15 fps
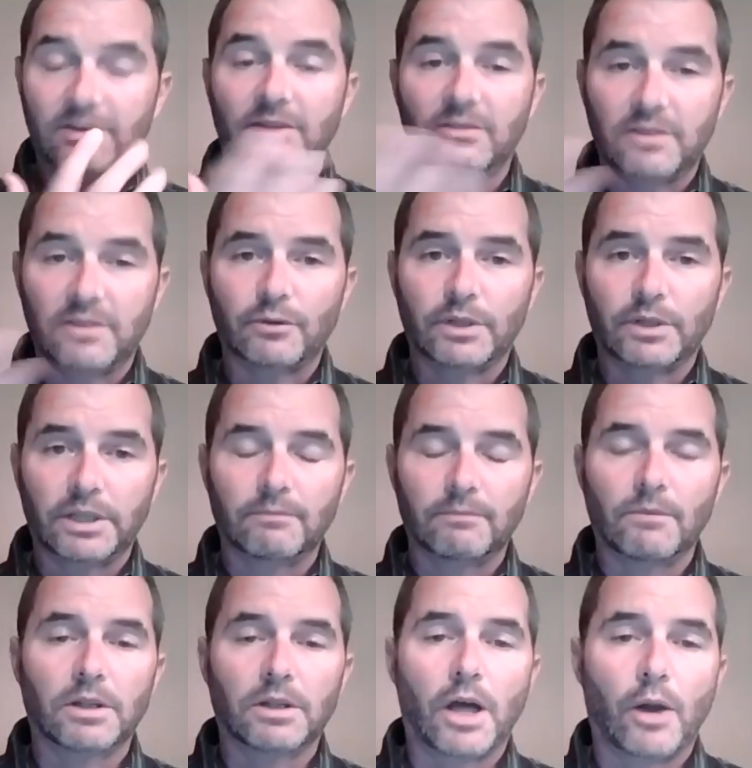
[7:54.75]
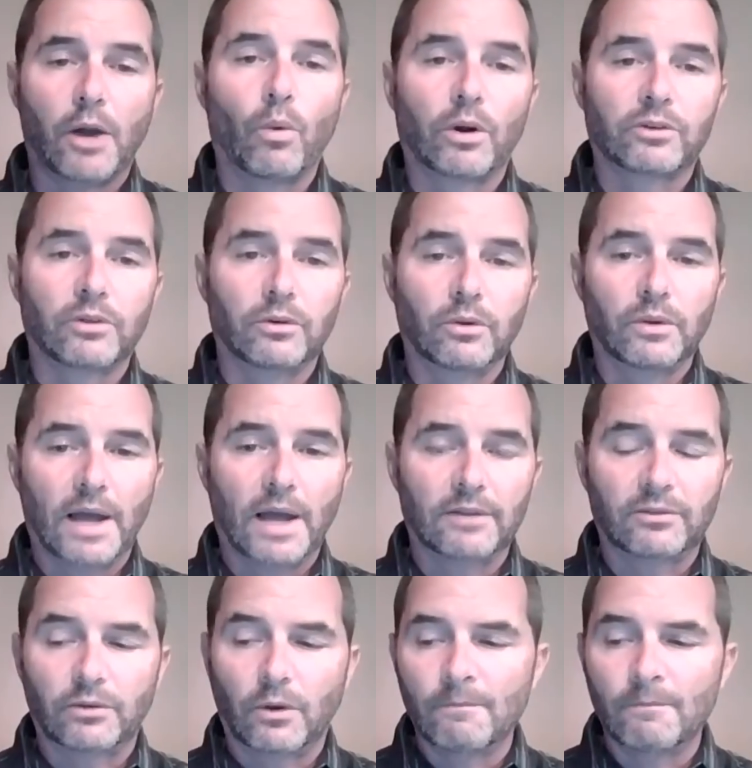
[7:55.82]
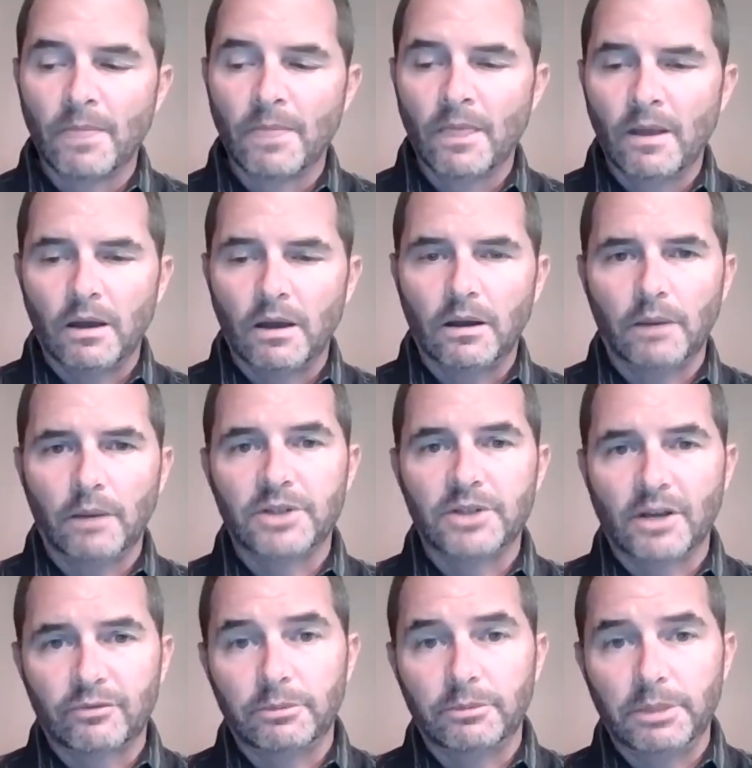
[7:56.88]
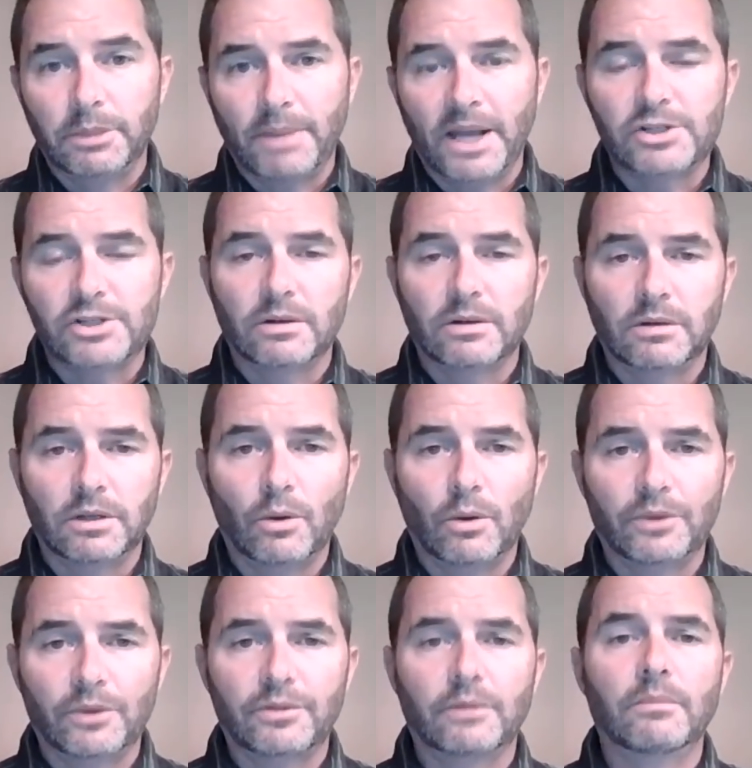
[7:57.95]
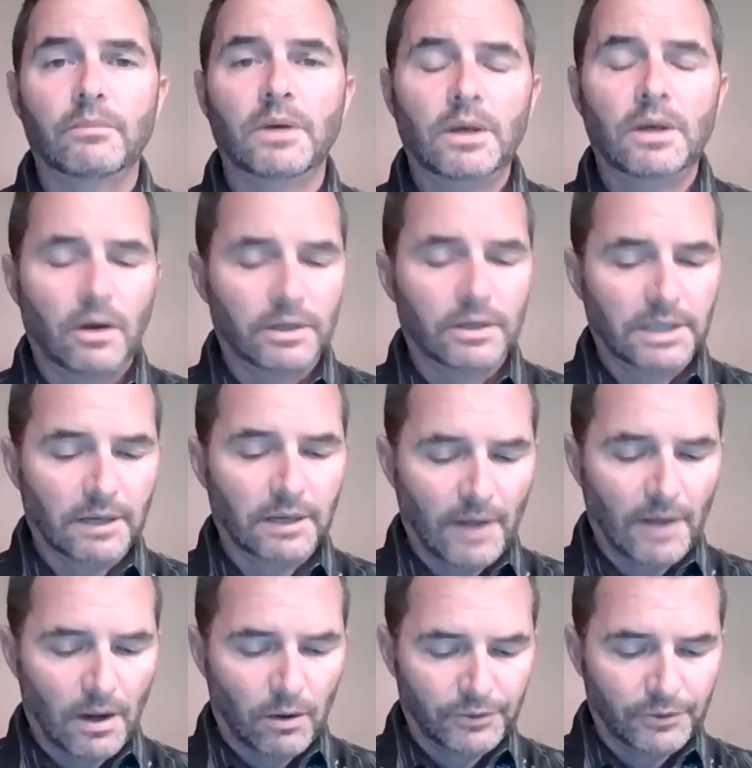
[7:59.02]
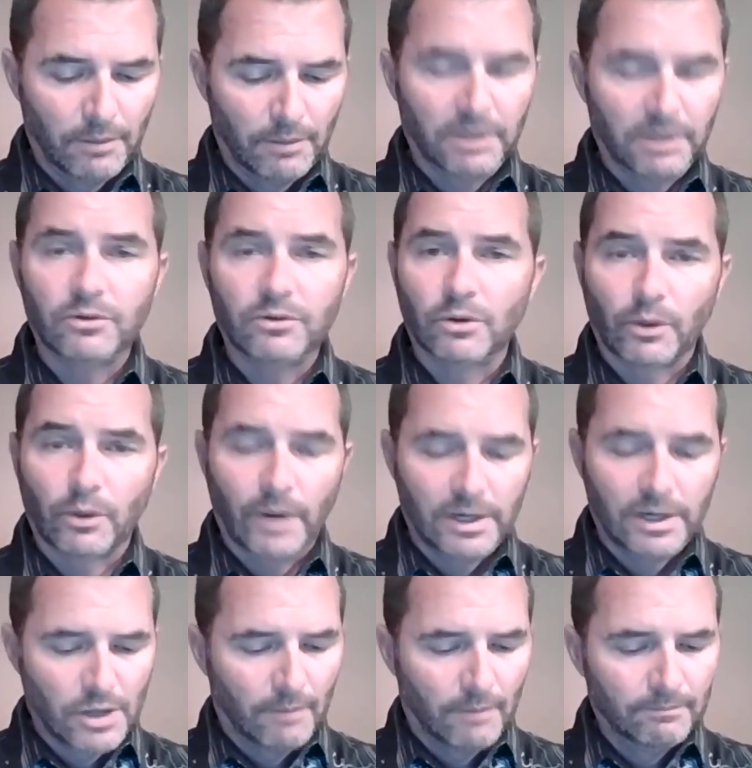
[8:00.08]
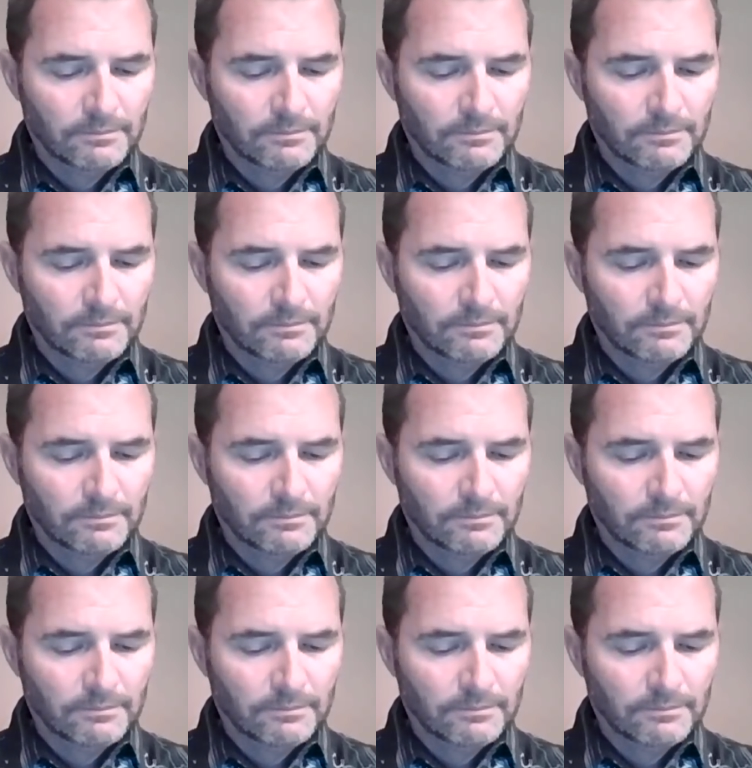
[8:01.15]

It's definitely a lot of work to do that. So I would definitely be patient, you know, with him on getting that all done, but he's doing a great job.